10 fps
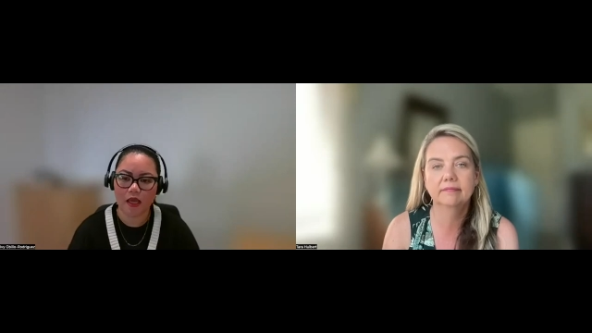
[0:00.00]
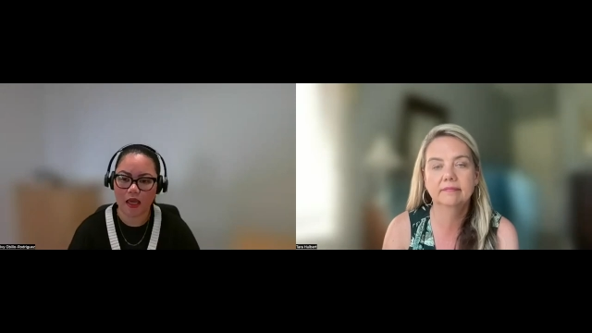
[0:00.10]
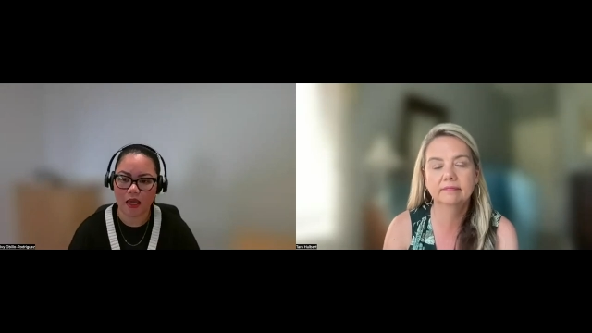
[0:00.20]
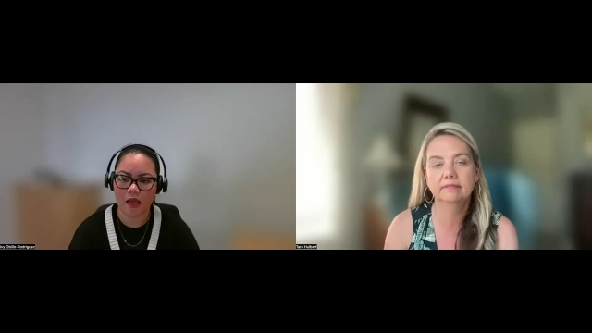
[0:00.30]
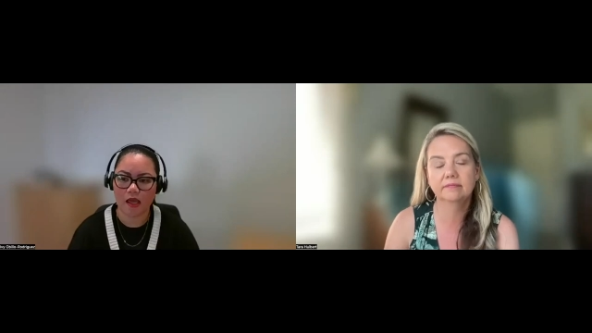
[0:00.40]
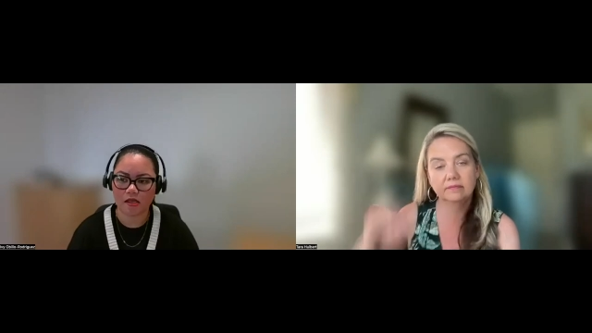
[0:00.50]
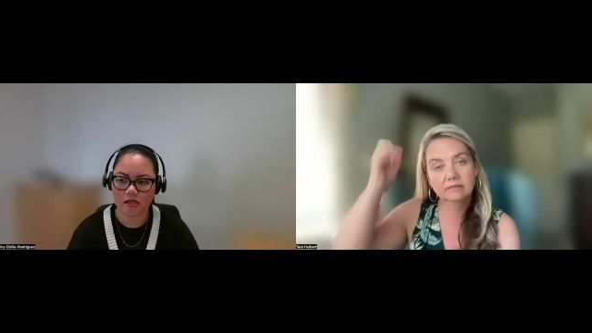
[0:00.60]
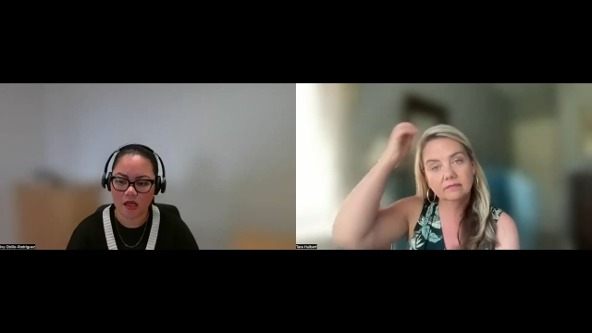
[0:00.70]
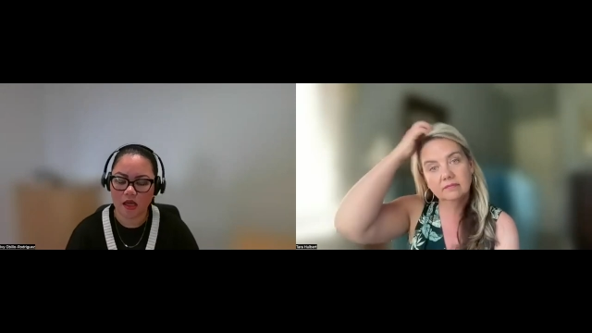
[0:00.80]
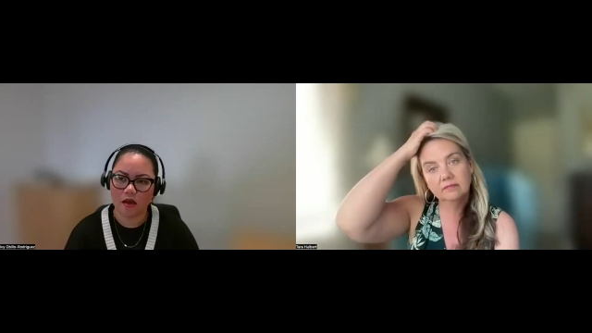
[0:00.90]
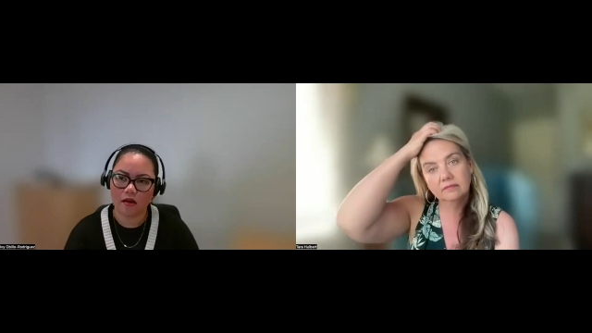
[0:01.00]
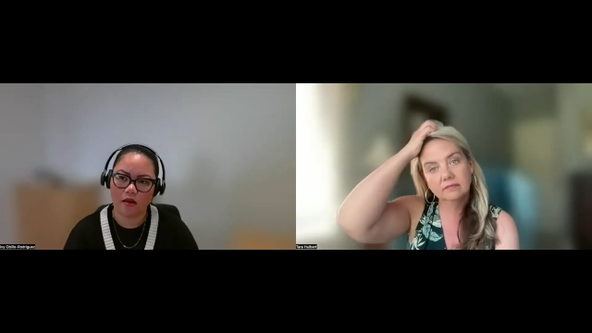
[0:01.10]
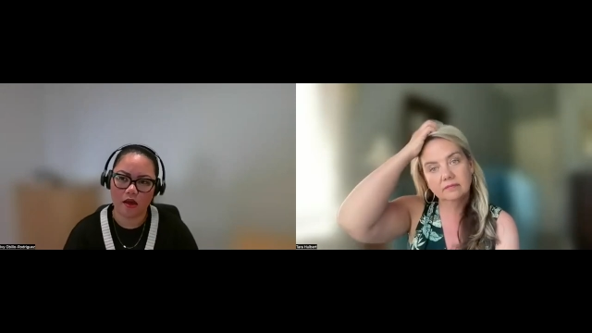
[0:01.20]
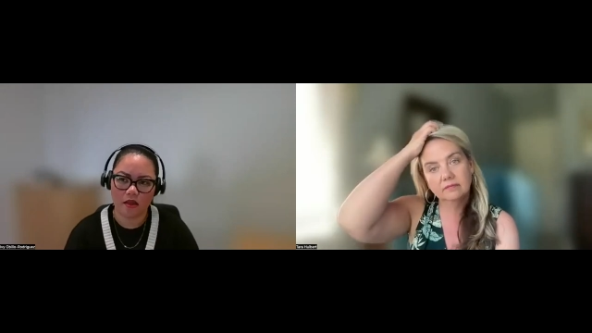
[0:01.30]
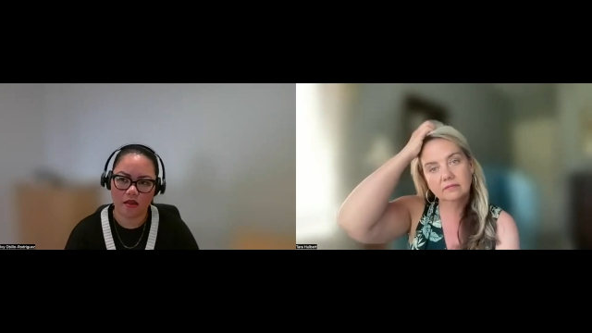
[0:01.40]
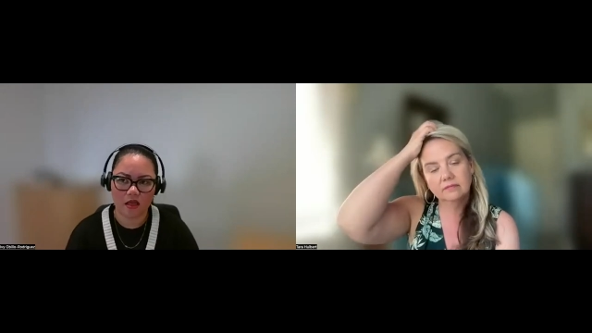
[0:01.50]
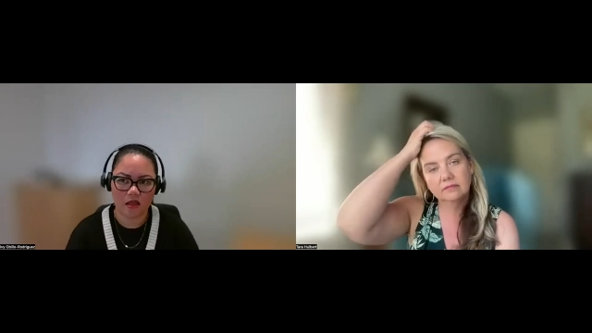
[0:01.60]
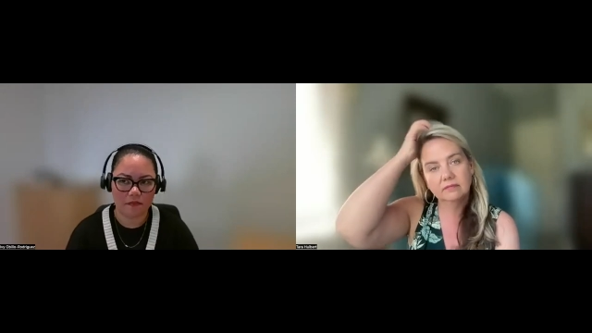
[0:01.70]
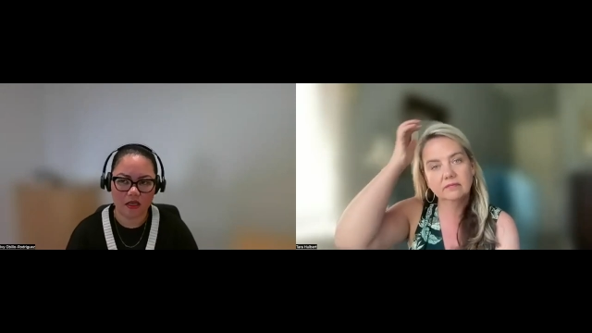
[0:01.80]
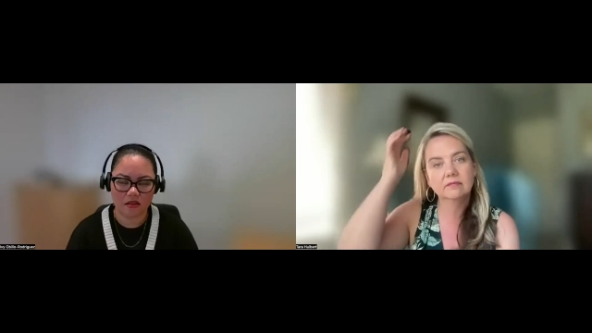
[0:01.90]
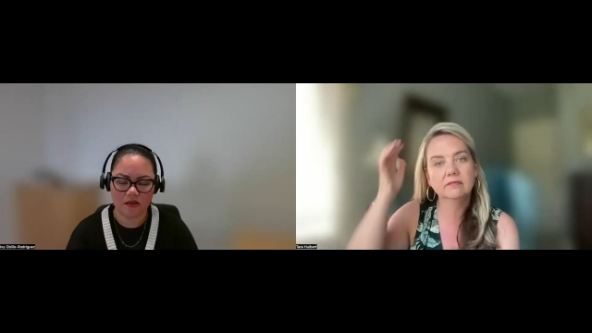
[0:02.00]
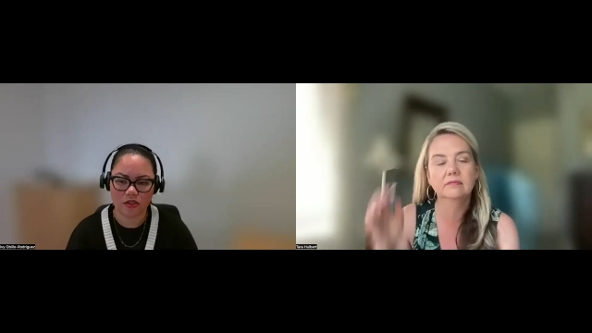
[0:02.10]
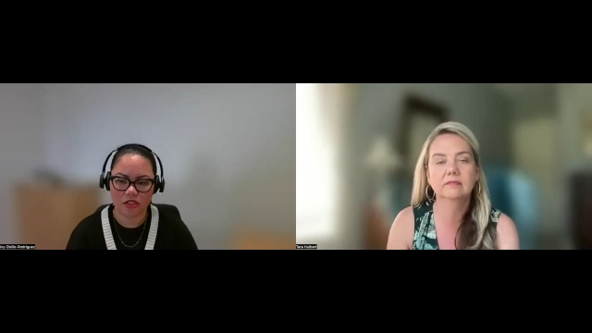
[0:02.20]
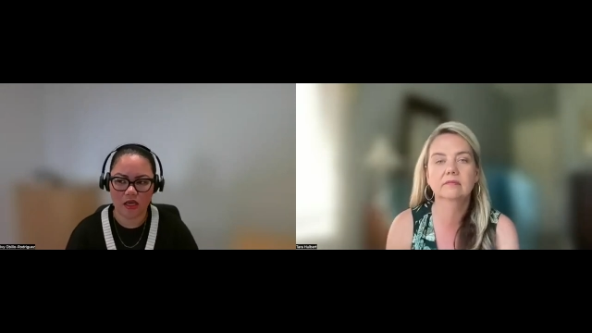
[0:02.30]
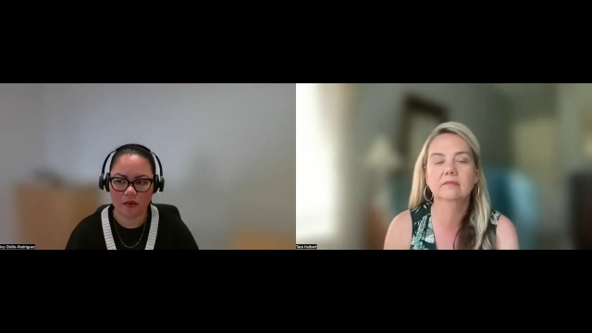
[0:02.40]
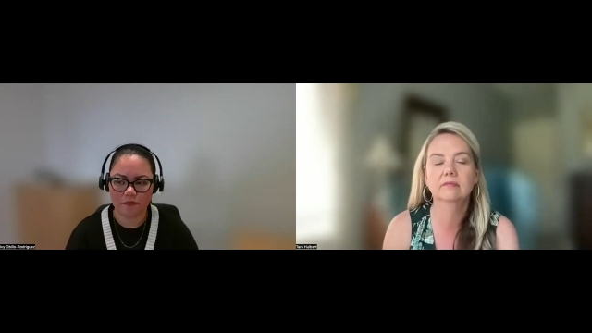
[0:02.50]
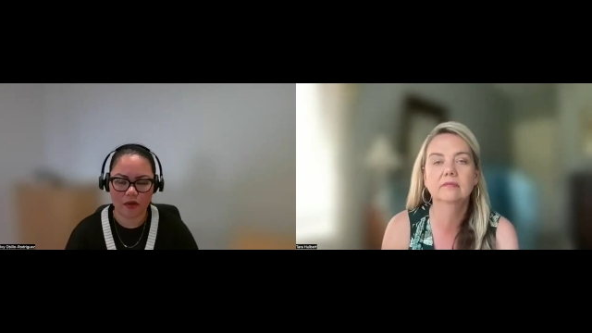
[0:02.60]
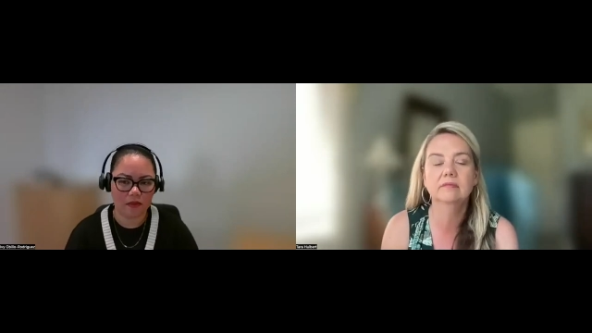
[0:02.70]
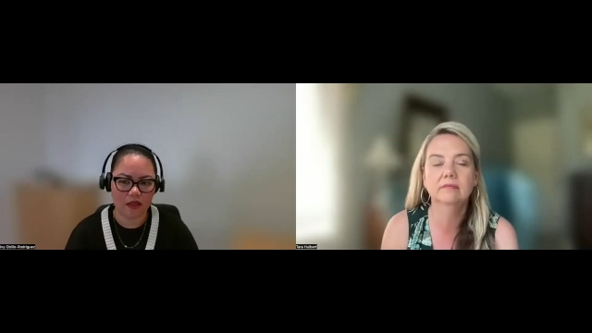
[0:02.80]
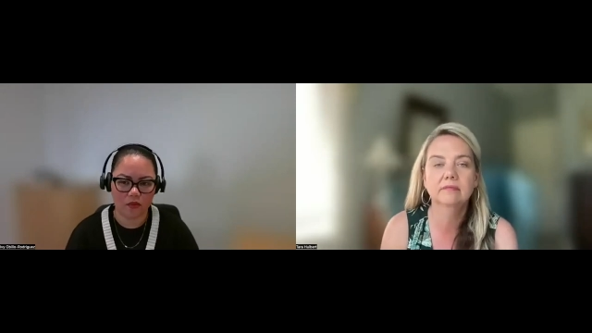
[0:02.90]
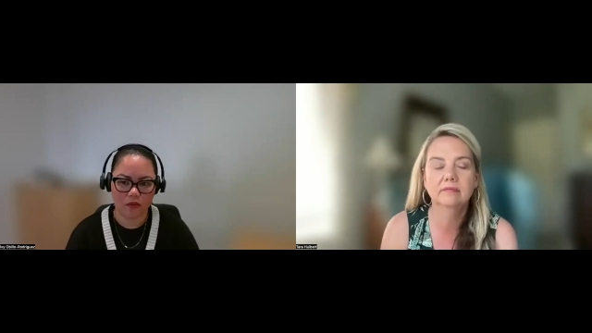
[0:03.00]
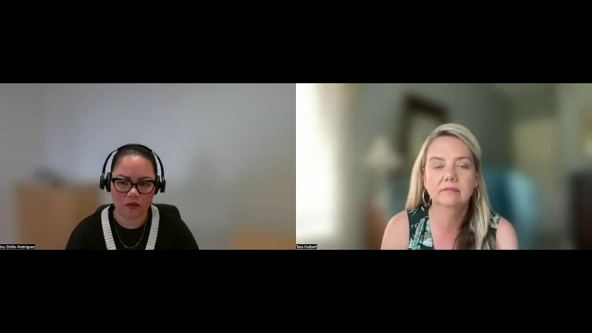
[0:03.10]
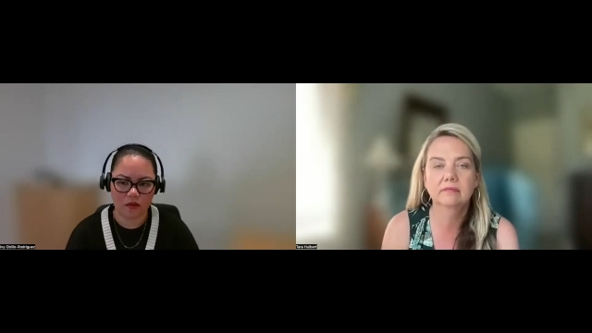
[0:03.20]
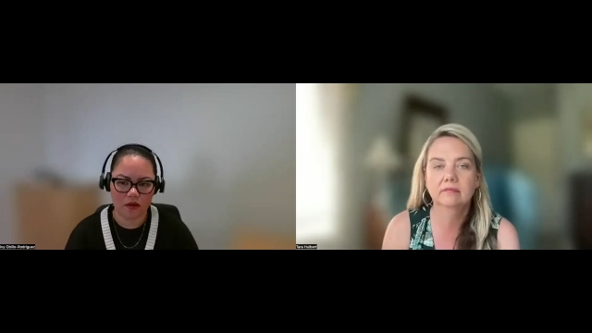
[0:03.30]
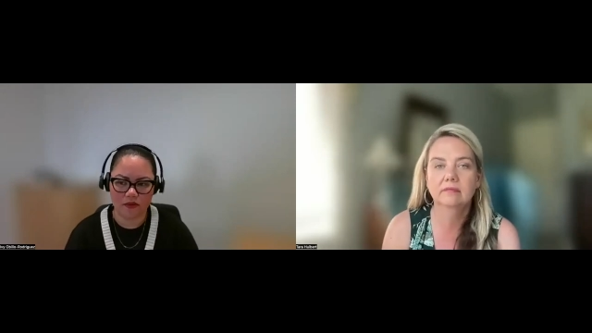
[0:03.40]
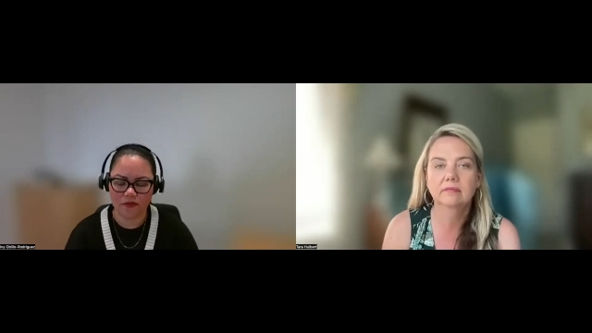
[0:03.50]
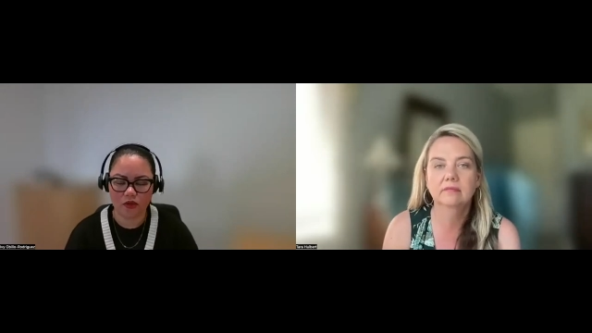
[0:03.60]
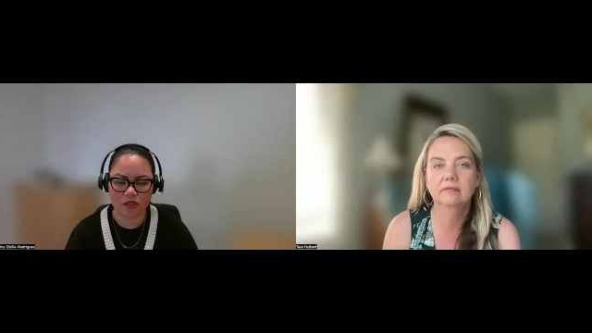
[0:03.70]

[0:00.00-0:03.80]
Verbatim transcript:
Speaker 1: and think about, give or take, probably a few